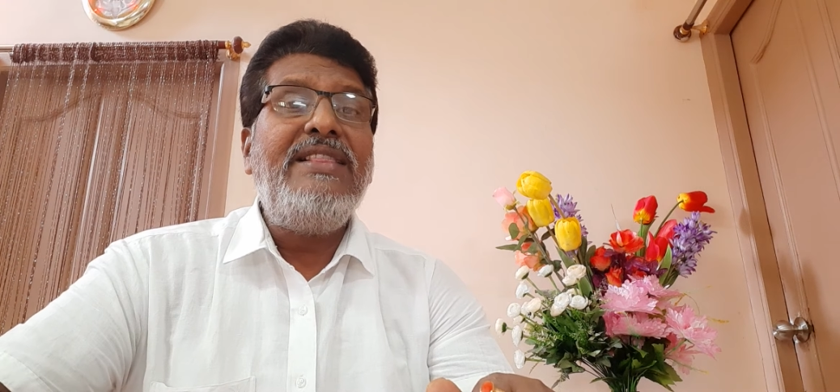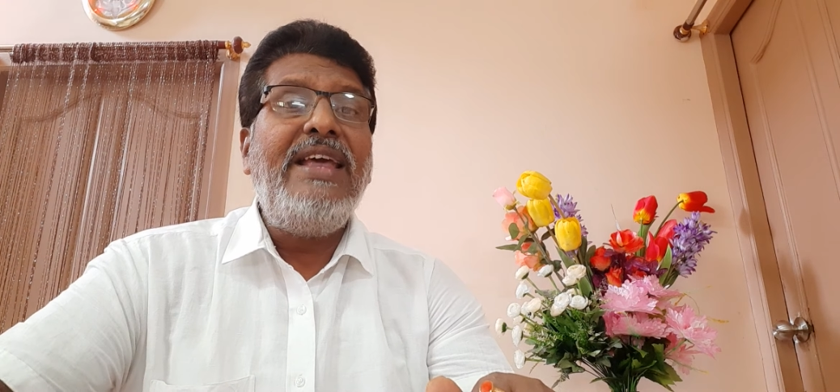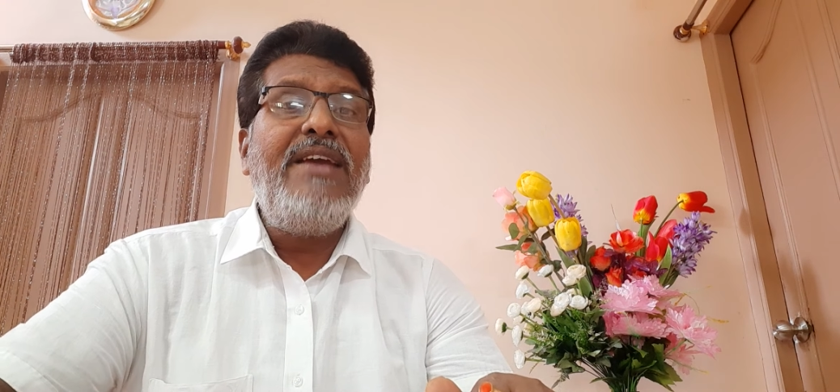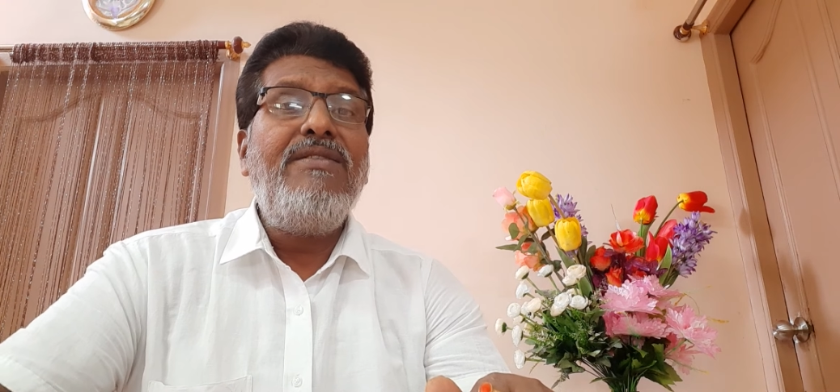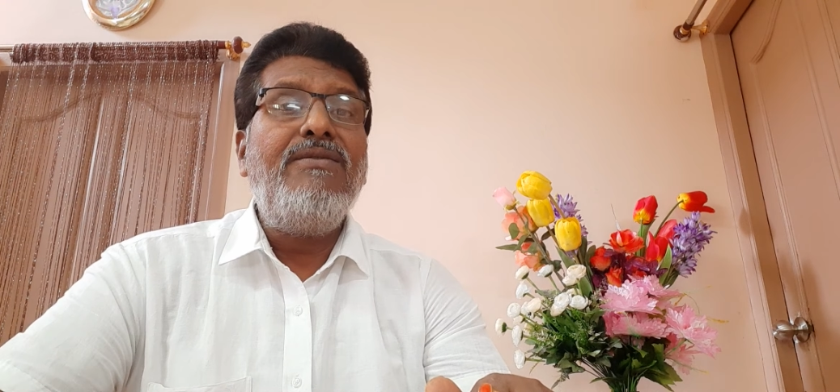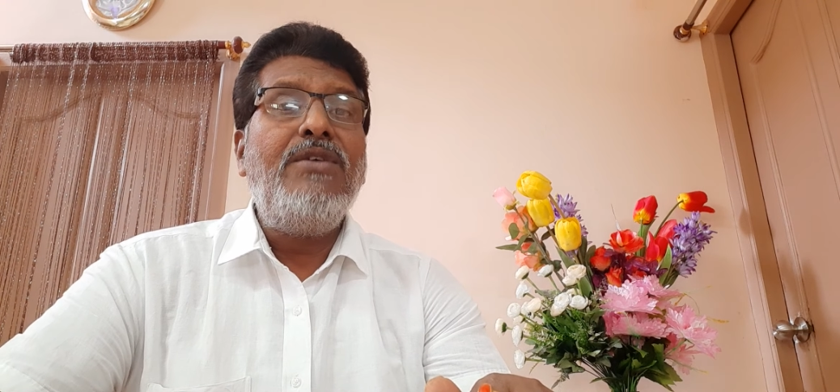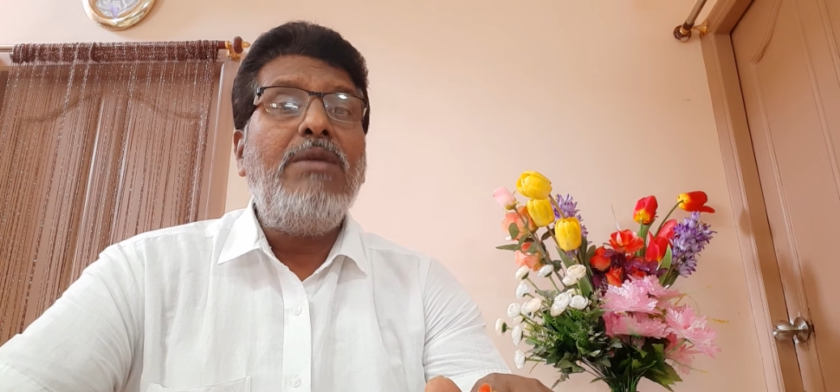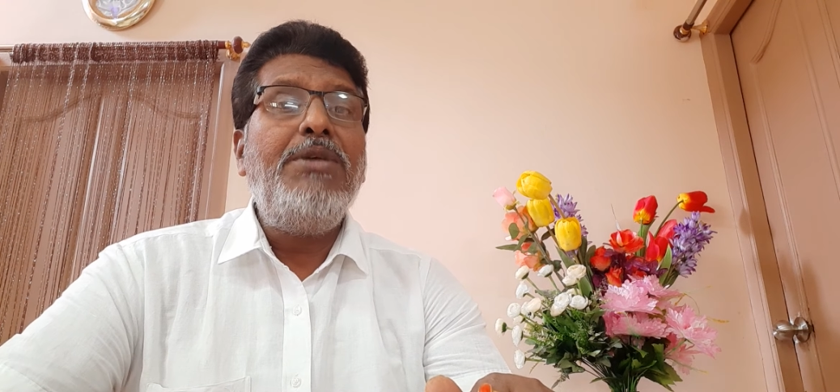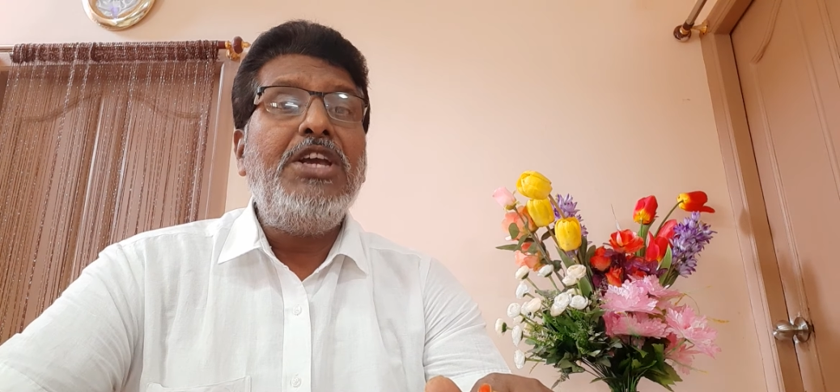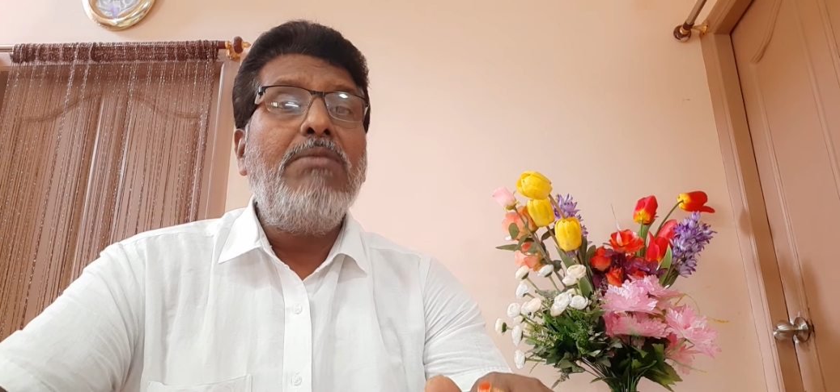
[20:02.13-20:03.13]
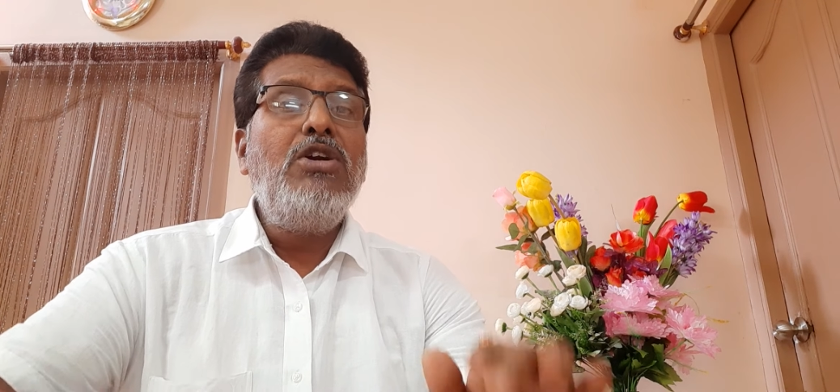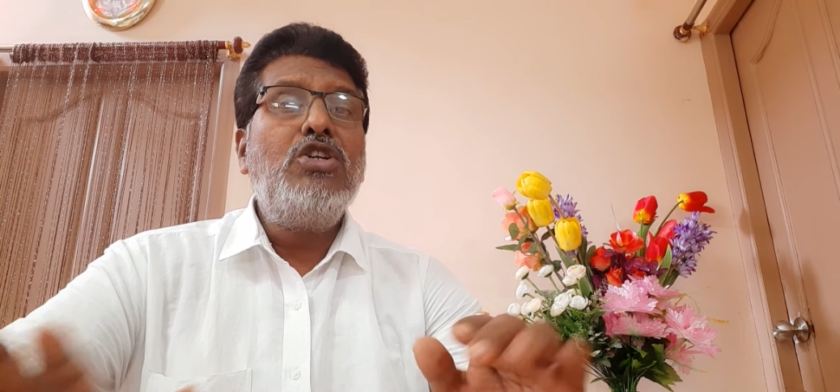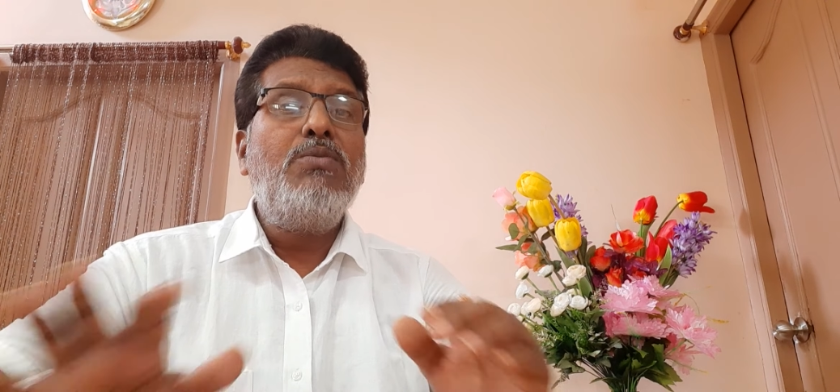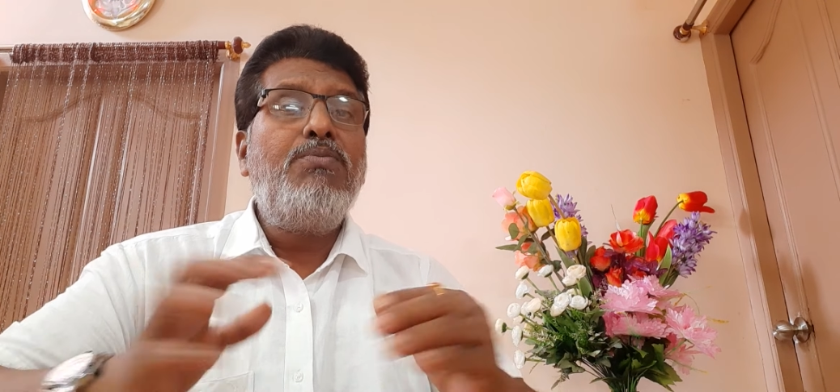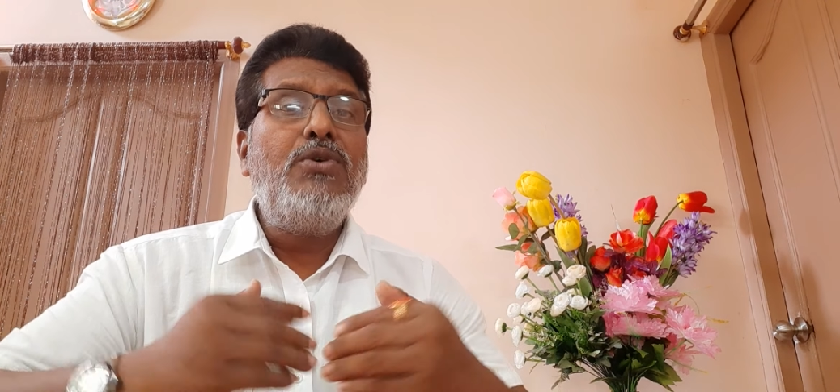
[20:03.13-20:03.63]
they will be able
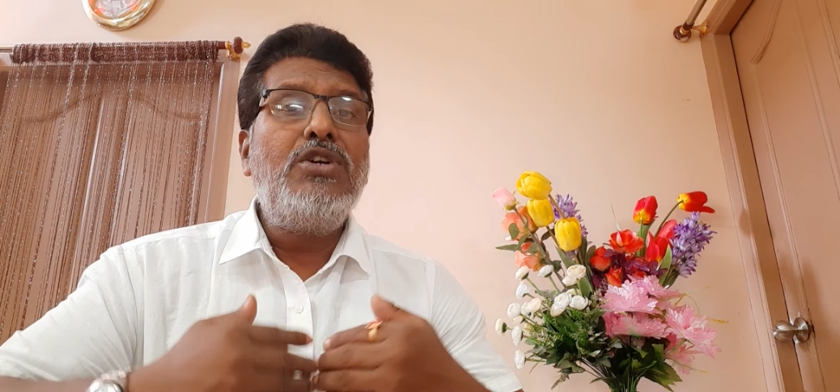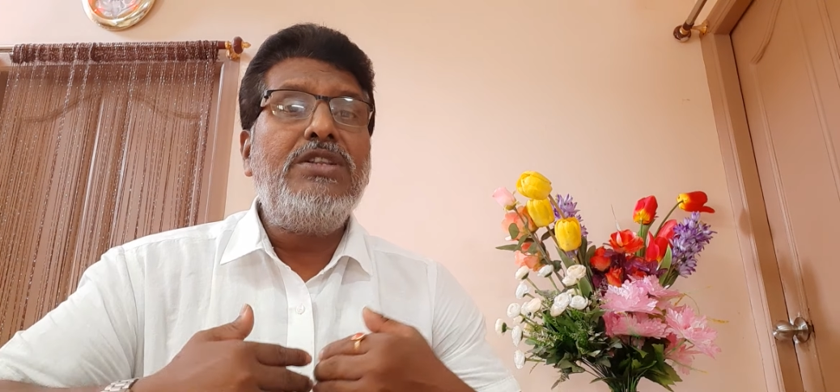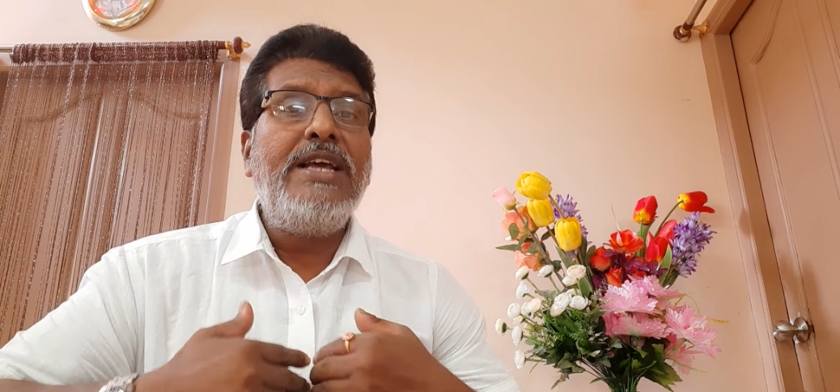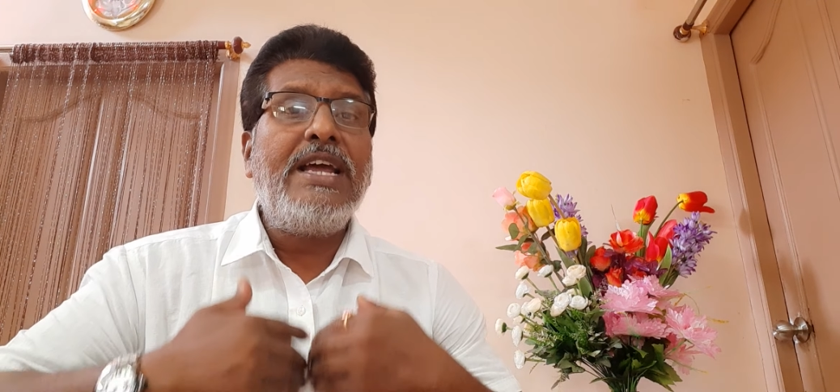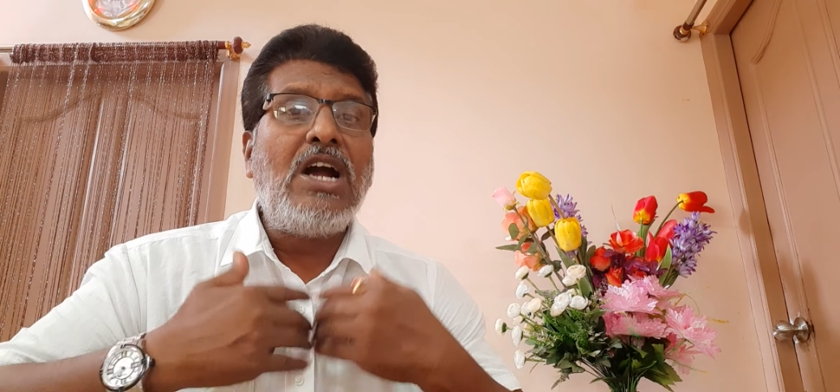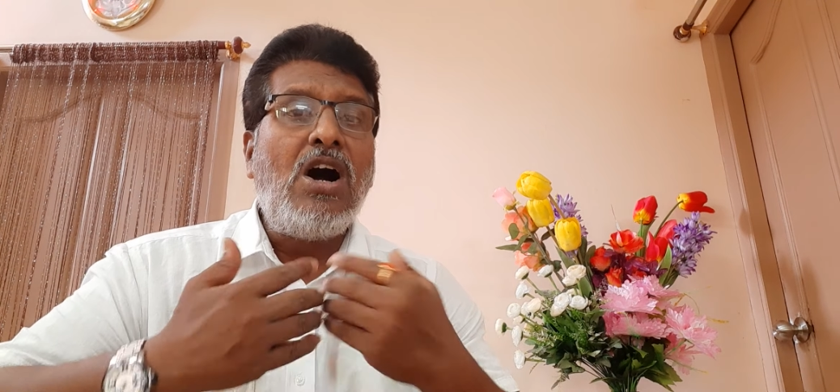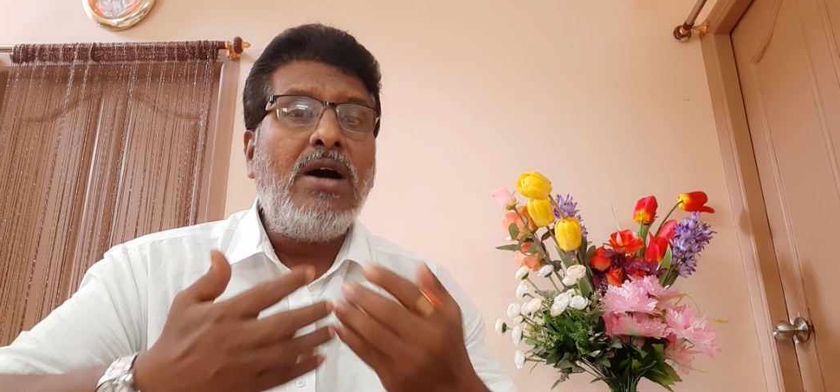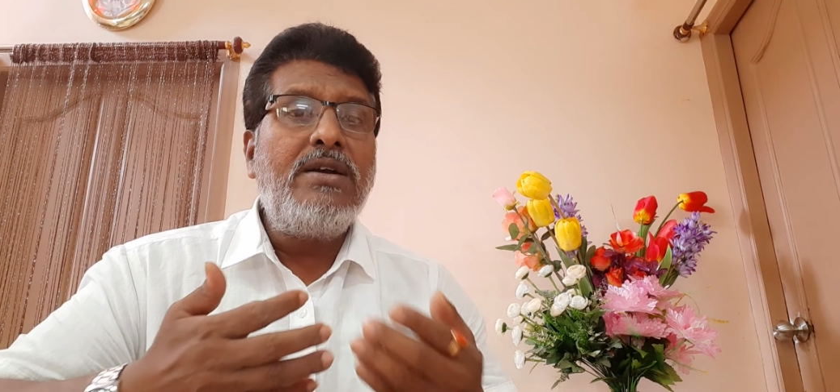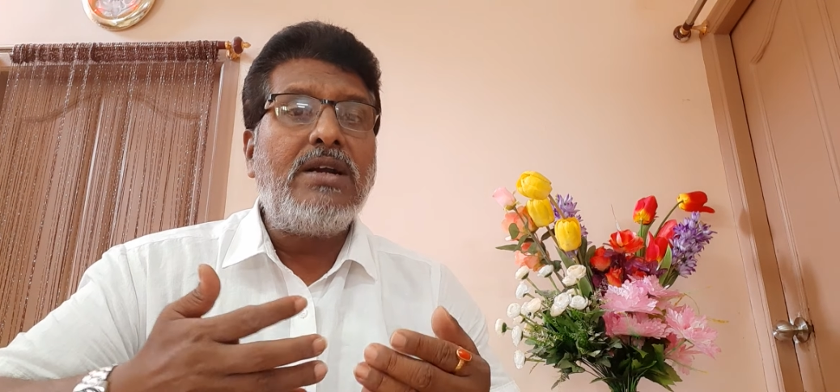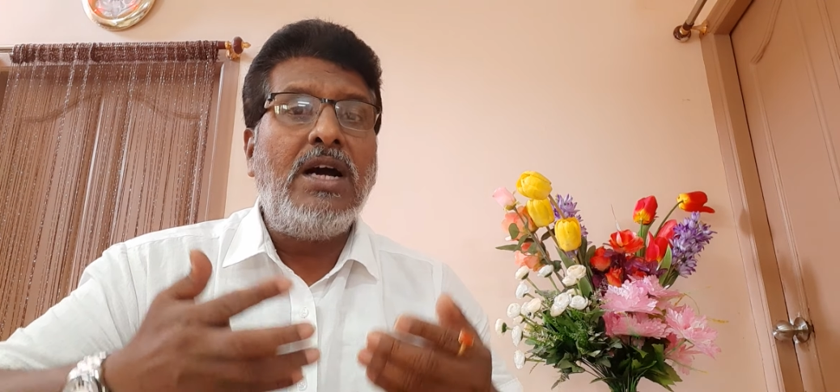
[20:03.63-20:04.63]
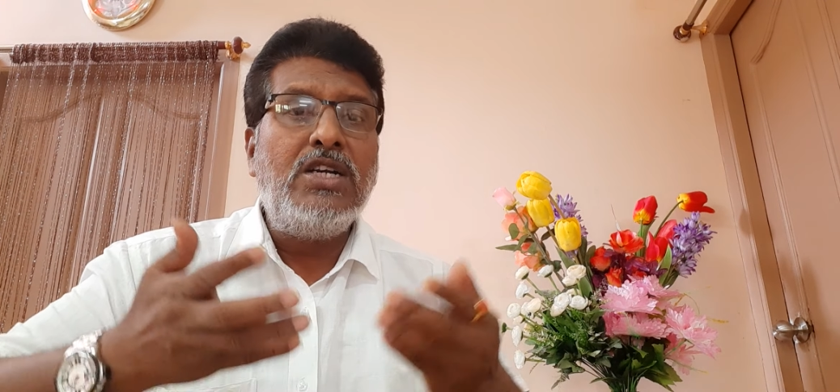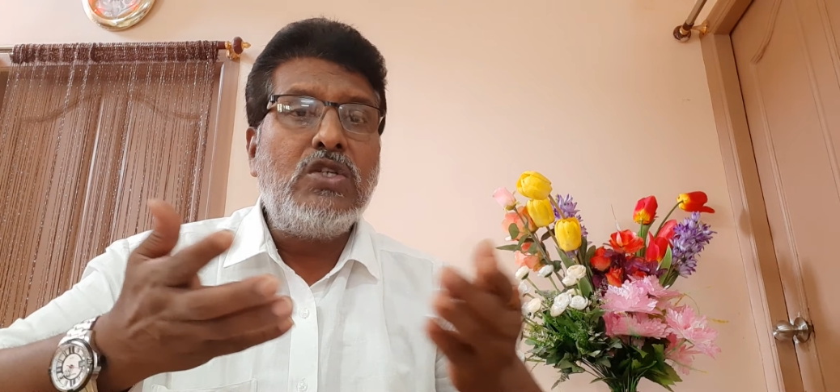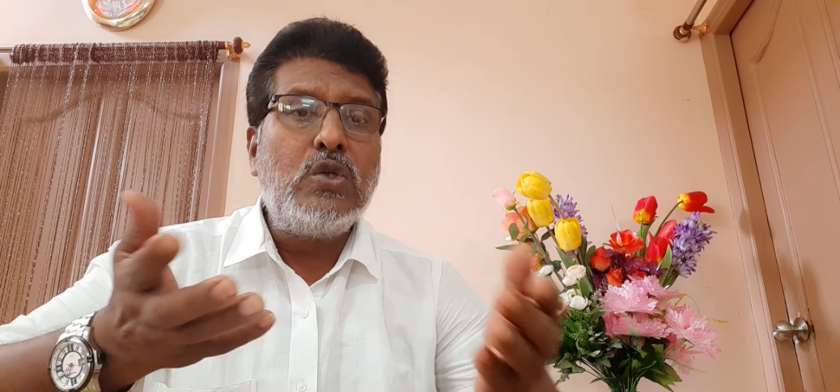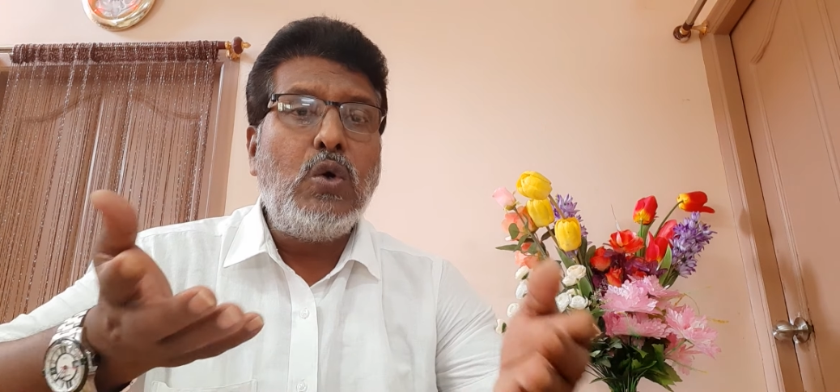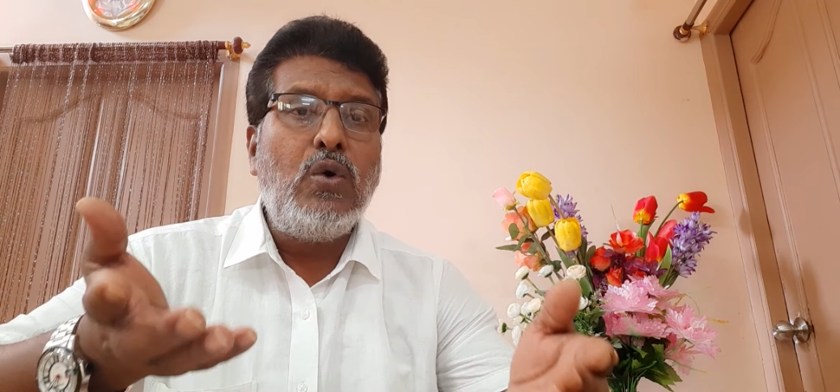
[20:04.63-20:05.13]
to put their heart and
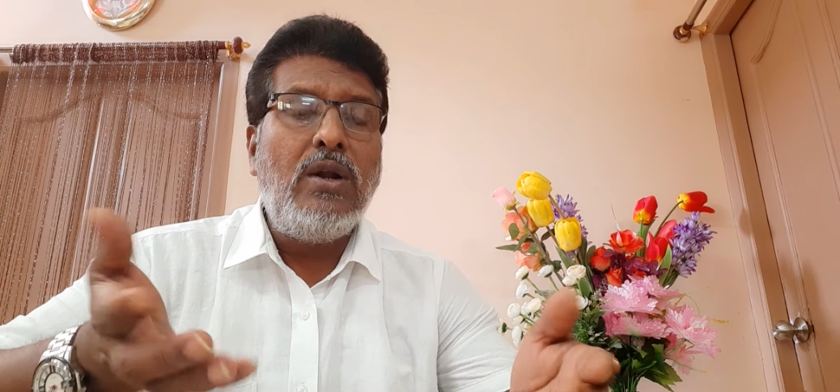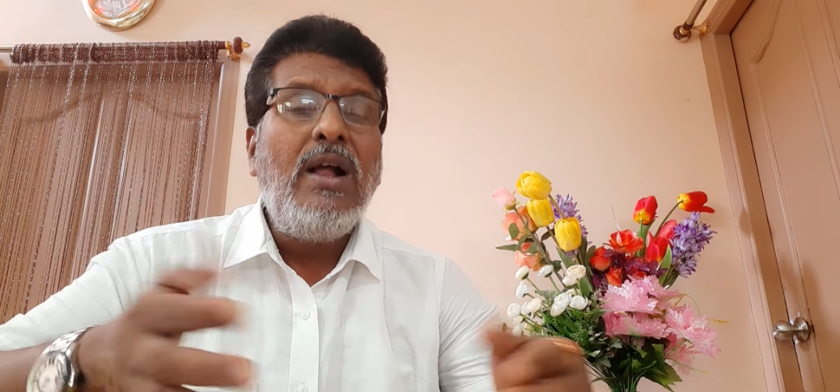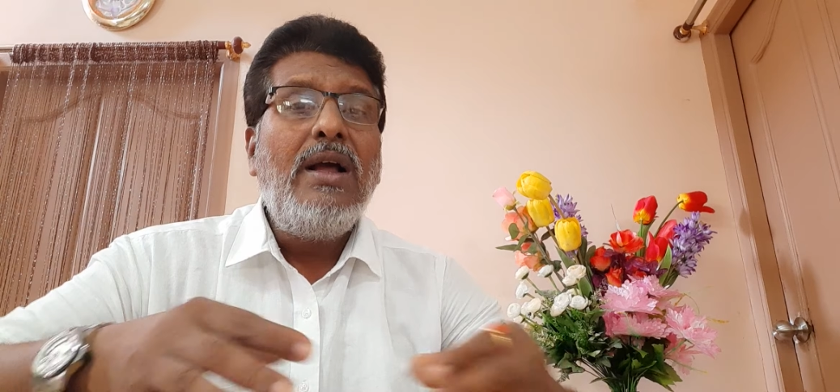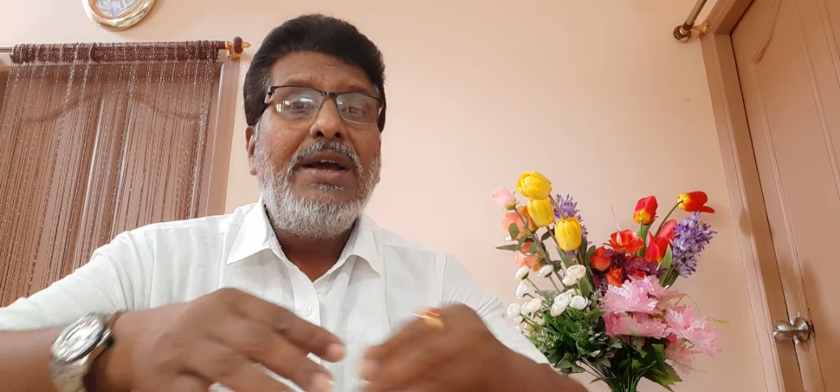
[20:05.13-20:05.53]
soul